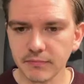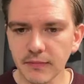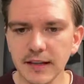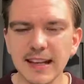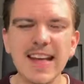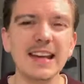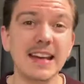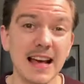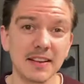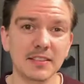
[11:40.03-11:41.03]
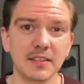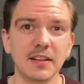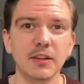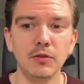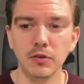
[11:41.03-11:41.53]
data analysis
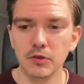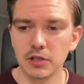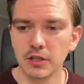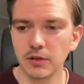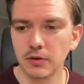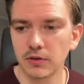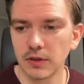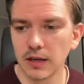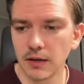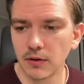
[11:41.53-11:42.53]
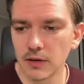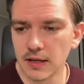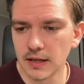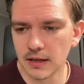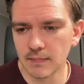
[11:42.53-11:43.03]
that you usually use or
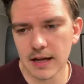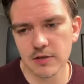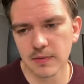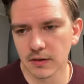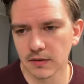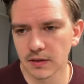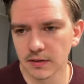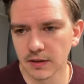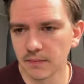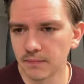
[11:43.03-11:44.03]
need in management consulting.